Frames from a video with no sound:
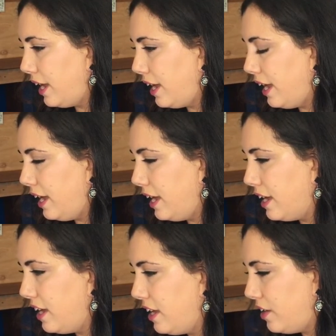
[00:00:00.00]

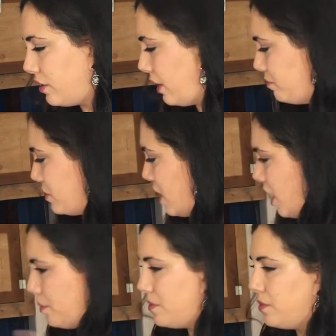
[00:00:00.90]
It, okay.
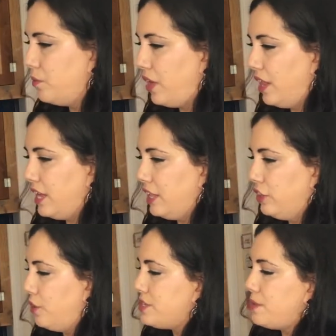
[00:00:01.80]
Um, well, in
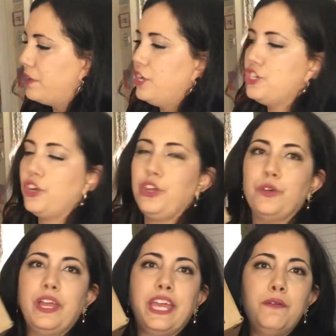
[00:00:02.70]
those I'm going to show you.
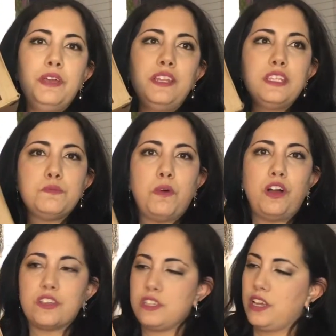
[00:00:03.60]
It came in this
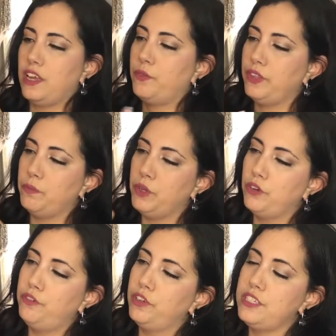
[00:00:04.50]
box with a
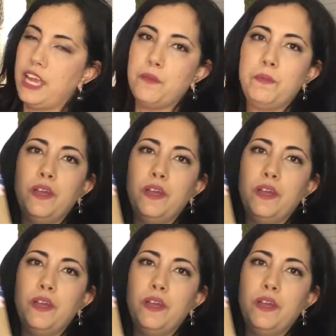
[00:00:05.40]
beautiful tape